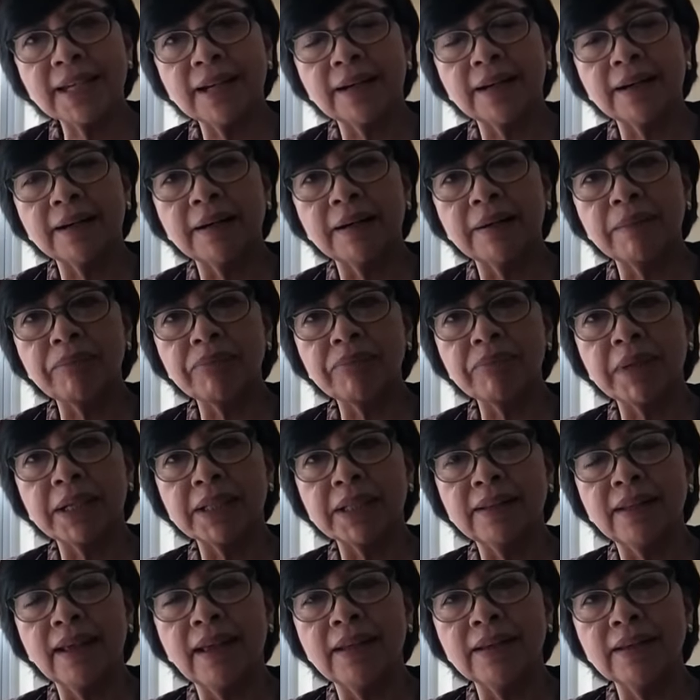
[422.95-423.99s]
Um,
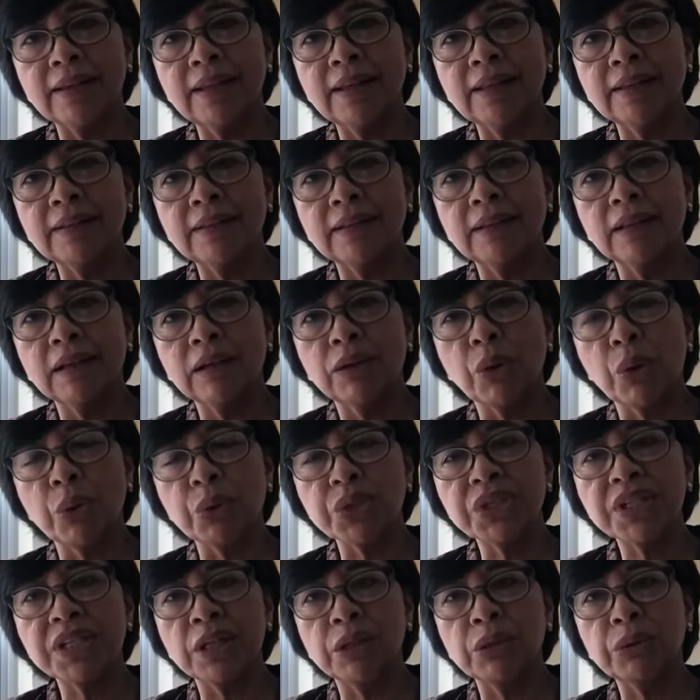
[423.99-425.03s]
but then it
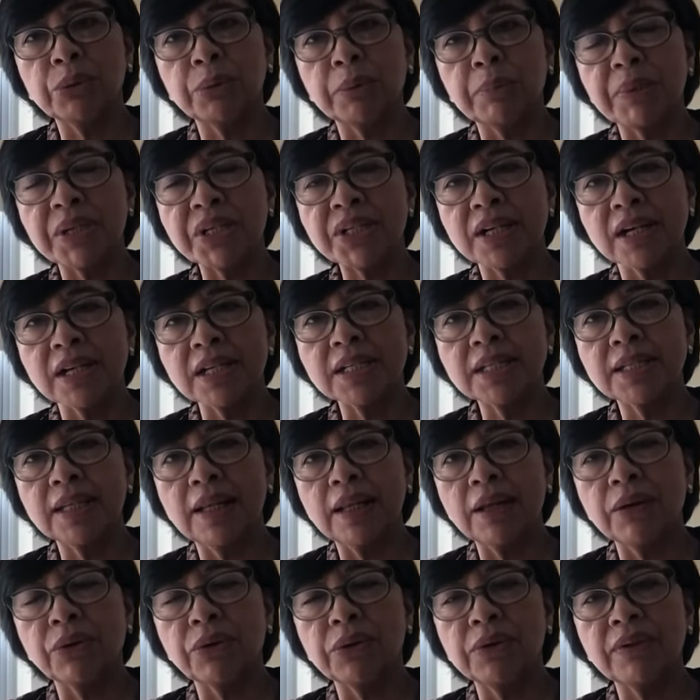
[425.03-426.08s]
goes into
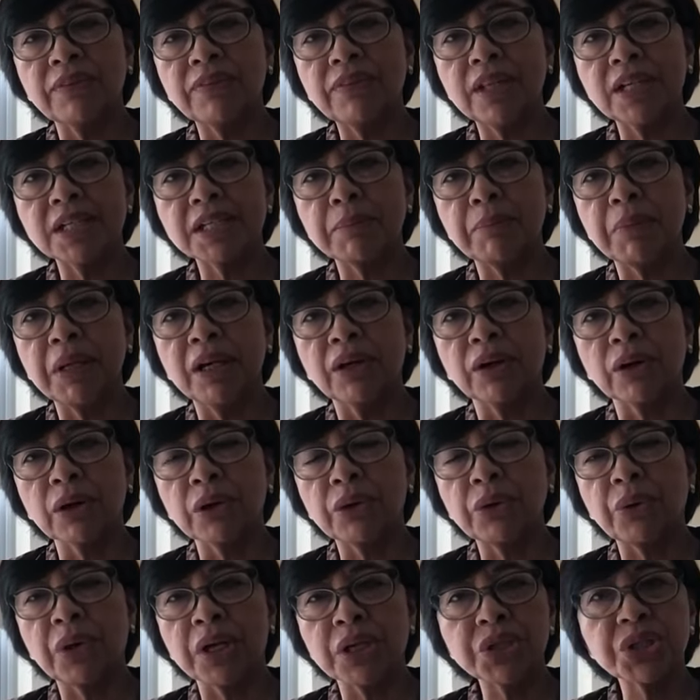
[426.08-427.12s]
precisely all of these bigger
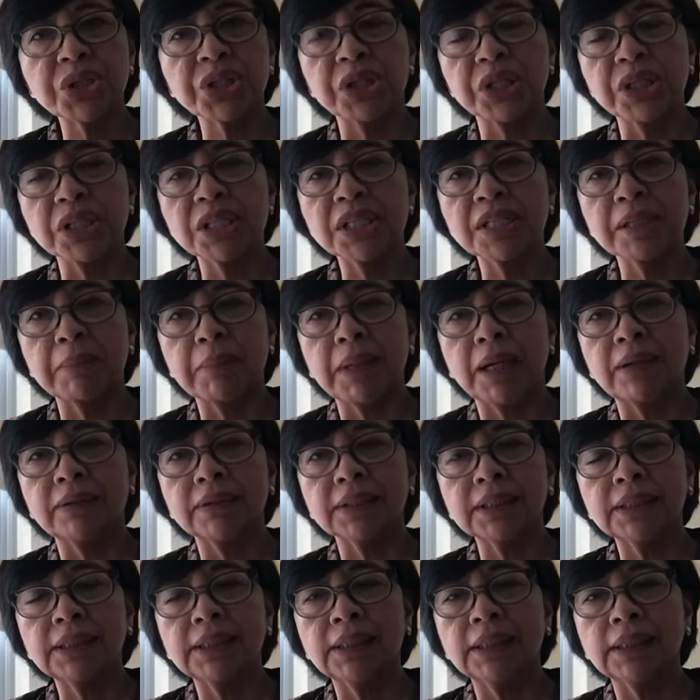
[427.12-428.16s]
questions
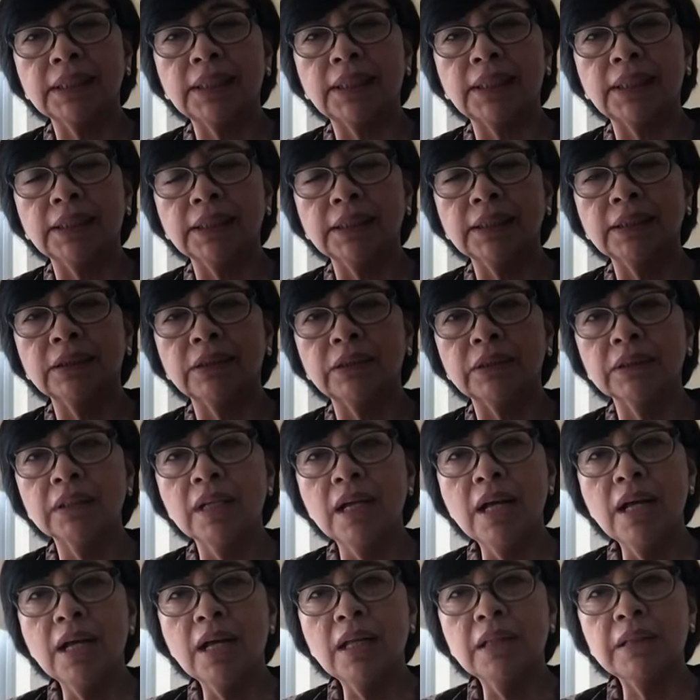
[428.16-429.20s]
about, uh, you know,
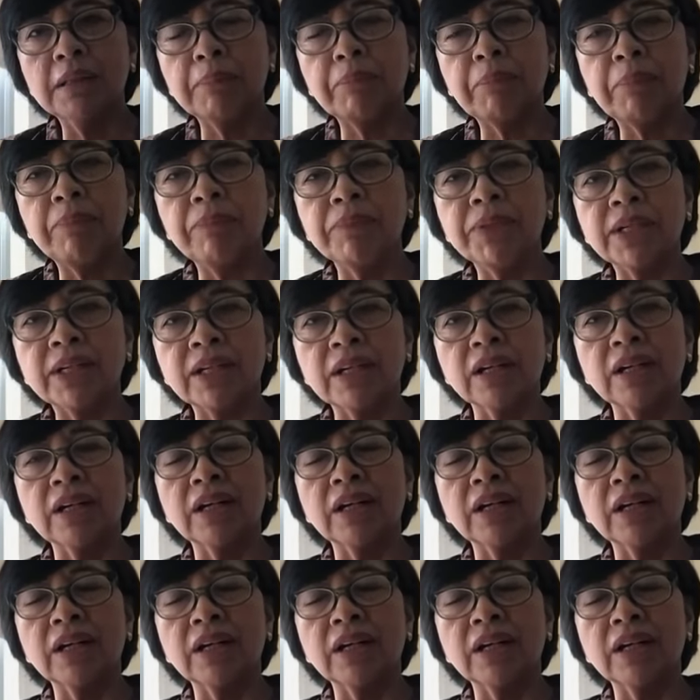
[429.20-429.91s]
the, the,